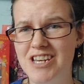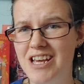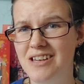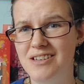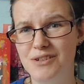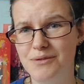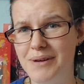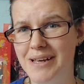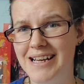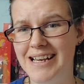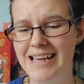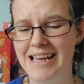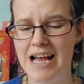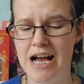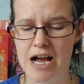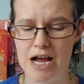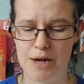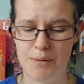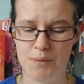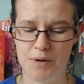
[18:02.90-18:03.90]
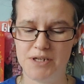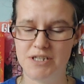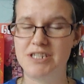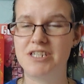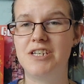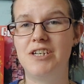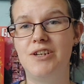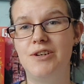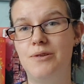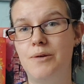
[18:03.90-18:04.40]
just quickly, I want
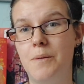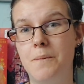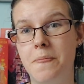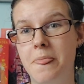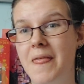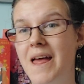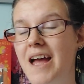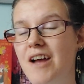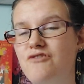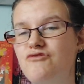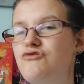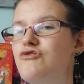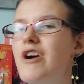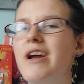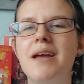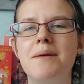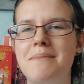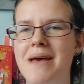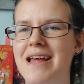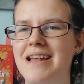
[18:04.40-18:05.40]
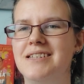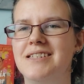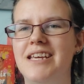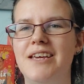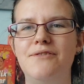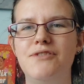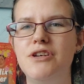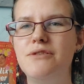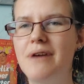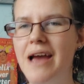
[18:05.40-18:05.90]
to recommend,
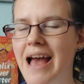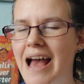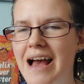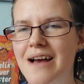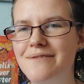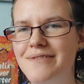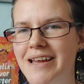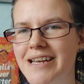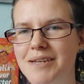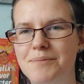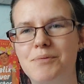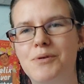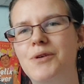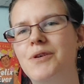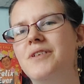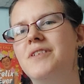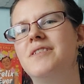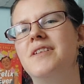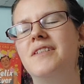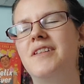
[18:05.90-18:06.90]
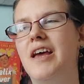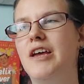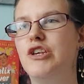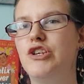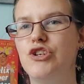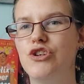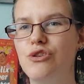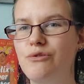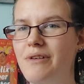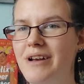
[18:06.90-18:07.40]
if you have any books that
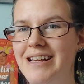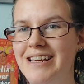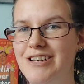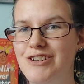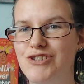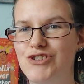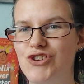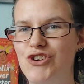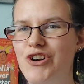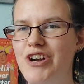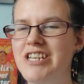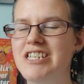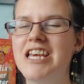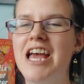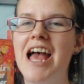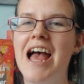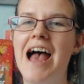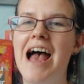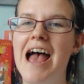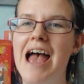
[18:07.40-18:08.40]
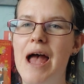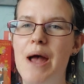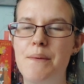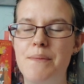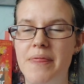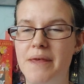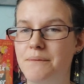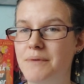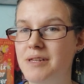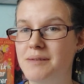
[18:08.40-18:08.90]
you really enjoyed
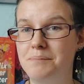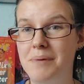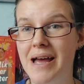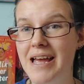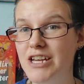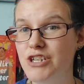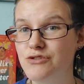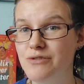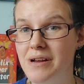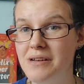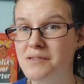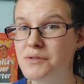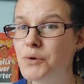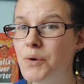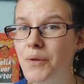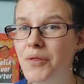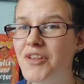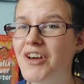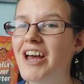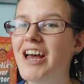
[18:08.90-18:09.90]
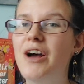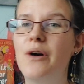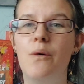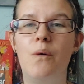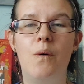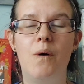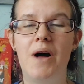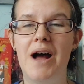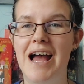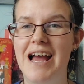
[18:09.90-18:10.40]
that was by a trans author
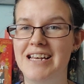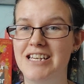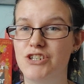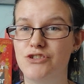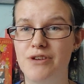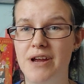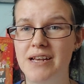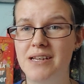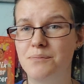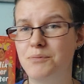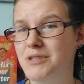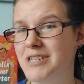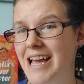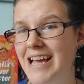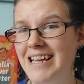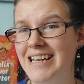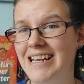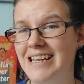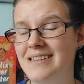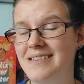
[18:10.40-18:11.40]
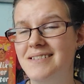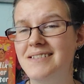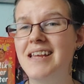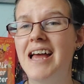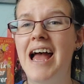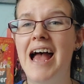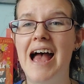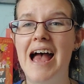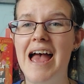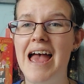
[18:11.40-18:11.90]
or had a trans protagonist,
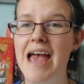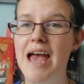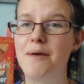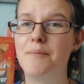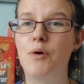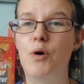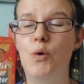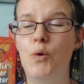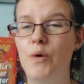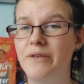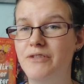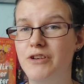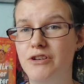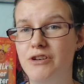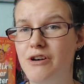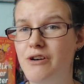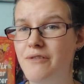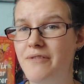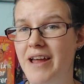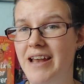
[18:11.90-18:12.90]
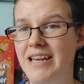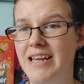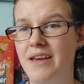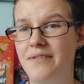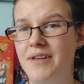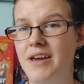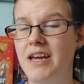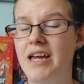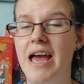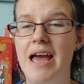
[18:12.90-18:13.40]
or if you know of any
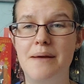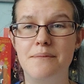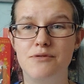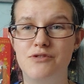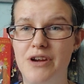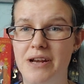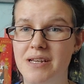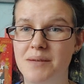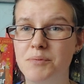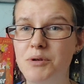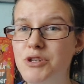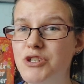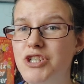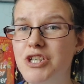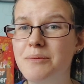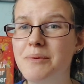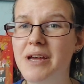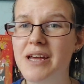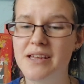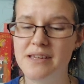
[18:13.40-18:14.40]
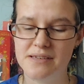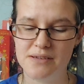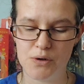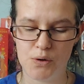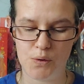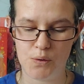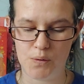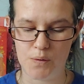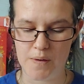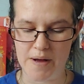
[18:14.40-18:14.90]
other trans booktubers
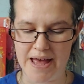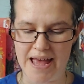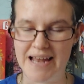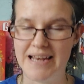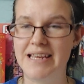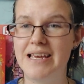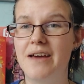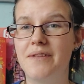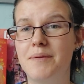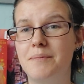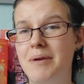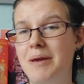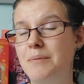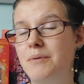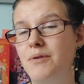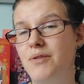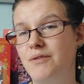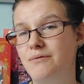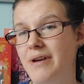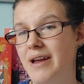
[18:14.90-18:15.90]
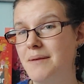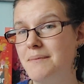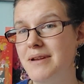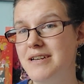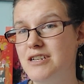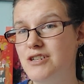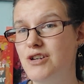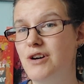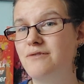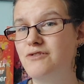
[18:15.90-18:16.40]
or any other people that
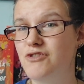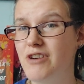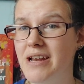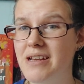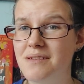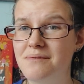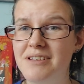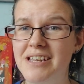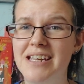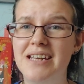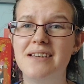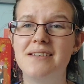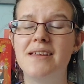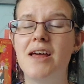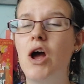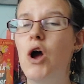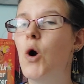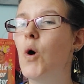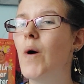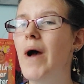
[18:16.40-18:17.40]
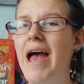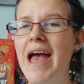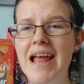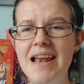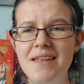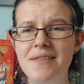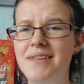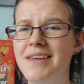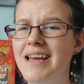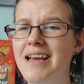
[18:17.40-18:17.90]
recommend a lot of trans reads or
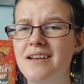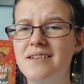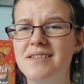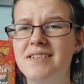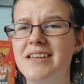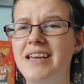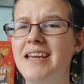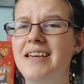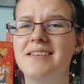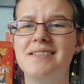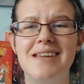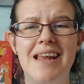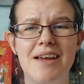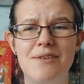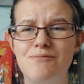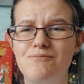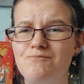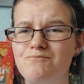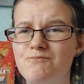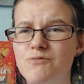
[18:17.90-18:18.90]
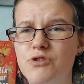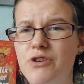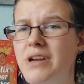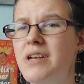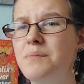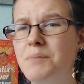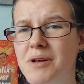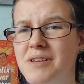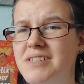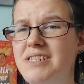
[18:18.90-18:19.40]
anything else that is like
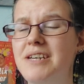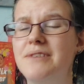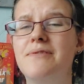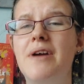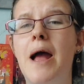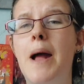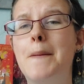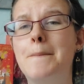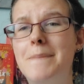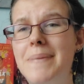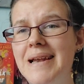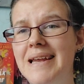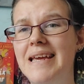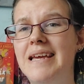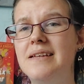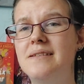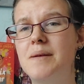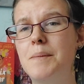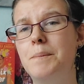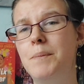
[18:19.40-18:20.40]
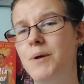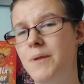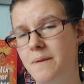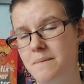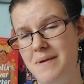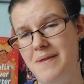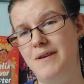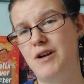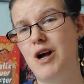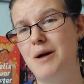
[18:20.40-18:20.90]
trans positive, please put
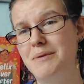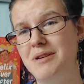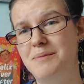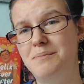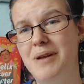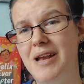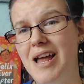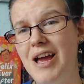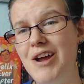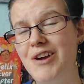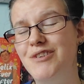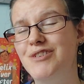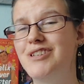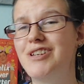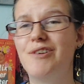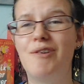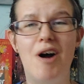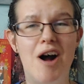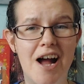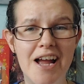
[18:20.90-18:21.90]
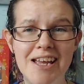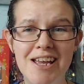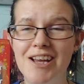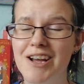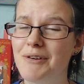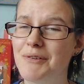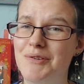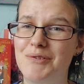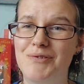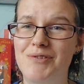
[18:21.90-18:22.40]
them in the comments below so I can
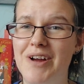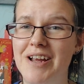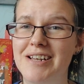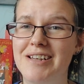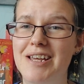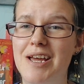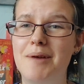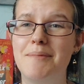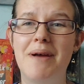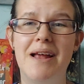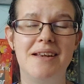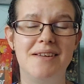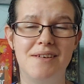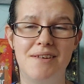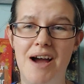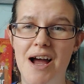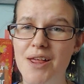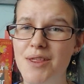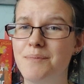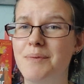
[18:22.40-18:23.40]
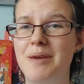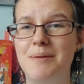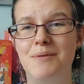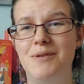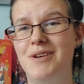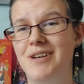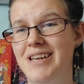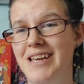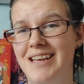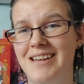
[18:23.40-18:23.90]
go and find them, and so other people
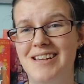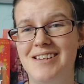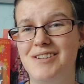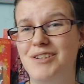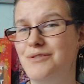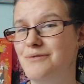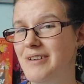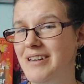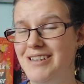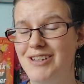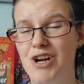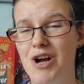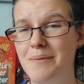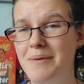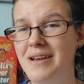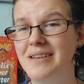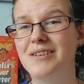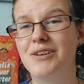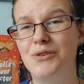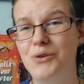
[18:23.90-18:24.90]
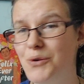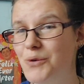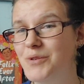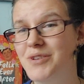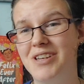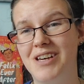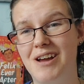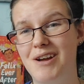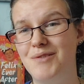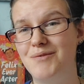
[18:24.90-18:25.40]
looking at this who read the comments can
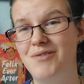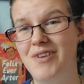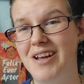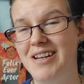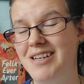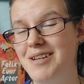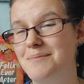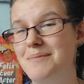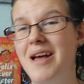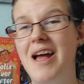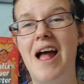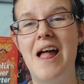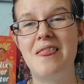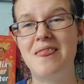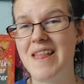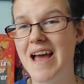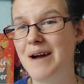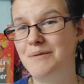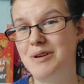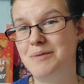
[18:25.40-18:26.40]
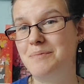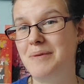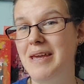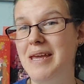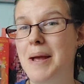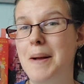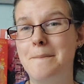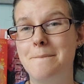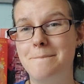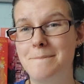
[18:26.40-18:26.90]
also go and find them. That would
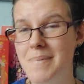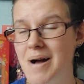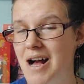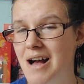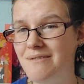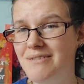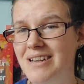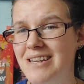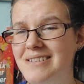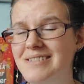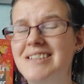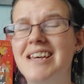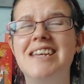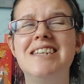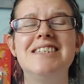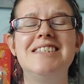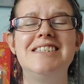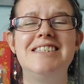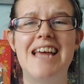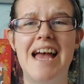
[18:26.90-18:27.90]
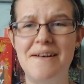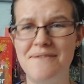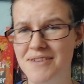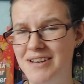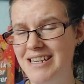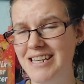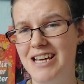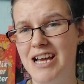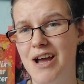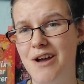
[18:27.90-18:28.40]
be marvellous.
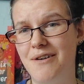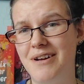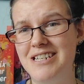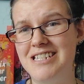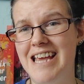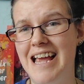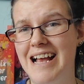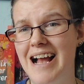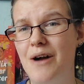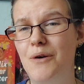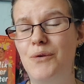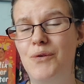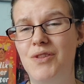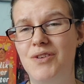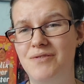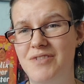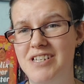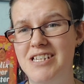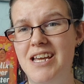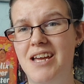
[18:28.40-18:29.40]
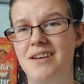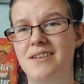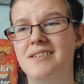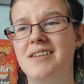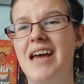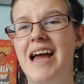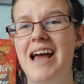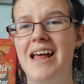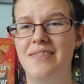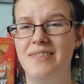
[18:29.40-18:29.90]
Definitely go and check out all the videos
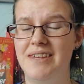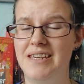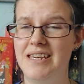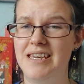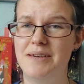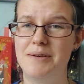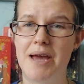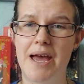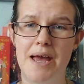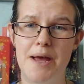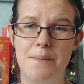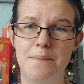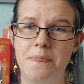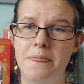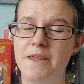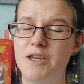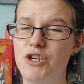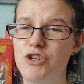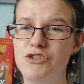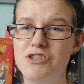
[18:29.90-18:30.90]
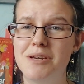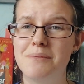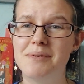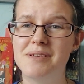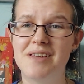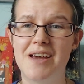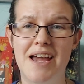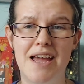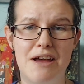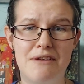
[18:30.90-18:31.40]
and the YouTubers
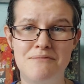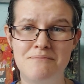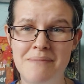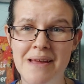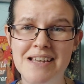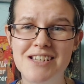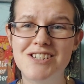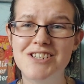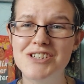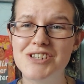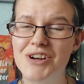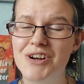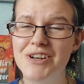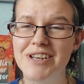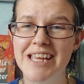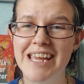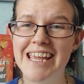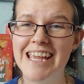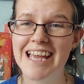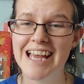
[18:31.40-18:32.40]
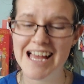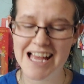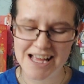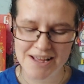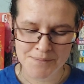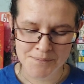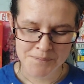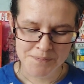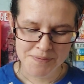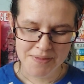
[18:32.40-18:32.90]
that I have mentioned on here.
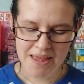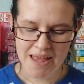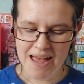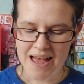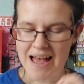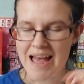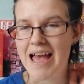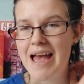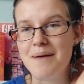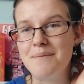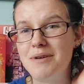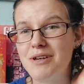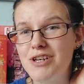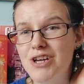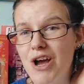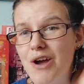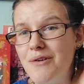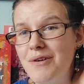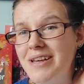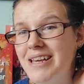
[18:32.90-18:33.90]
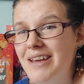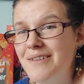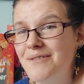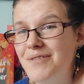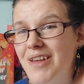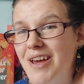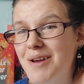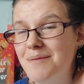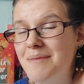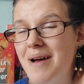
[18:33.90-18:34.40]
Go and give
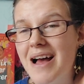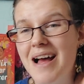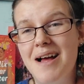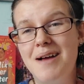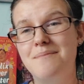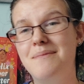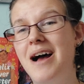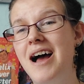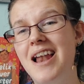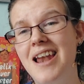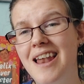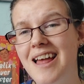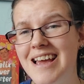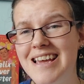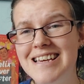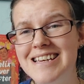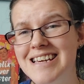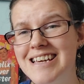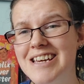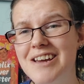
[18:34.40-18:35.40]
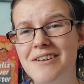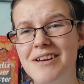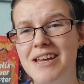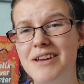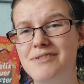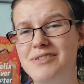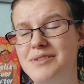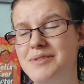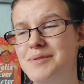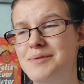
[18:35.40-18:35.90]
them a like, go and
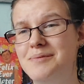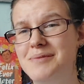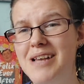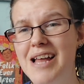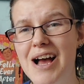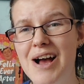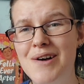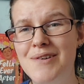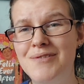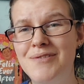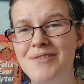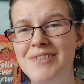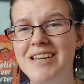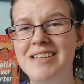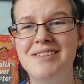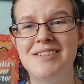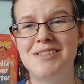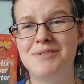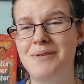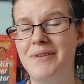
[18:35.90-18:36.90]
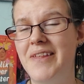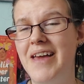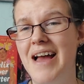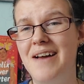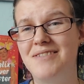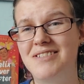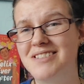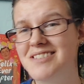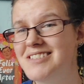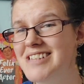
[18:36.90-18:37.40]
give them some love, listen to what they
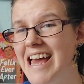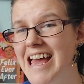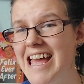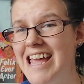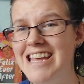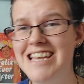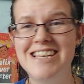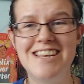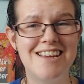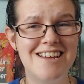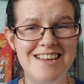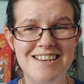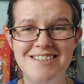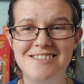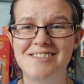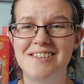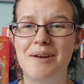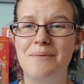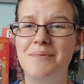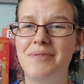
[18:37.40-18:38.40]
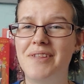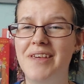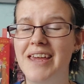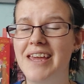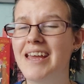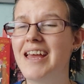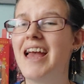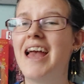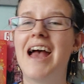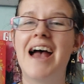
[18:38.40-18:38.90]
have to say, learn
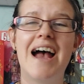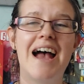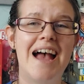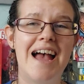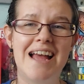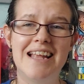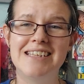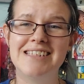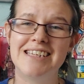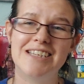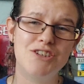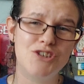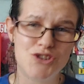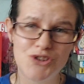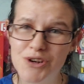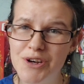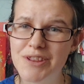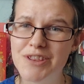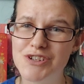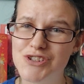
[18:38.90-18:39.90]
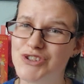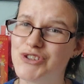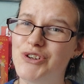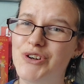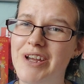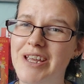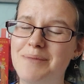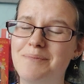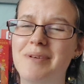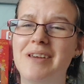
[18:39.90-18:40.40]
something, and enjoy the
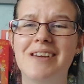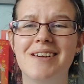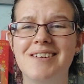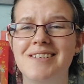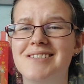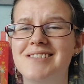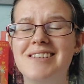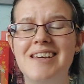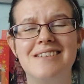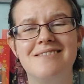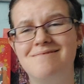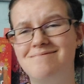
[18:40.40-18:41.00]
joy, because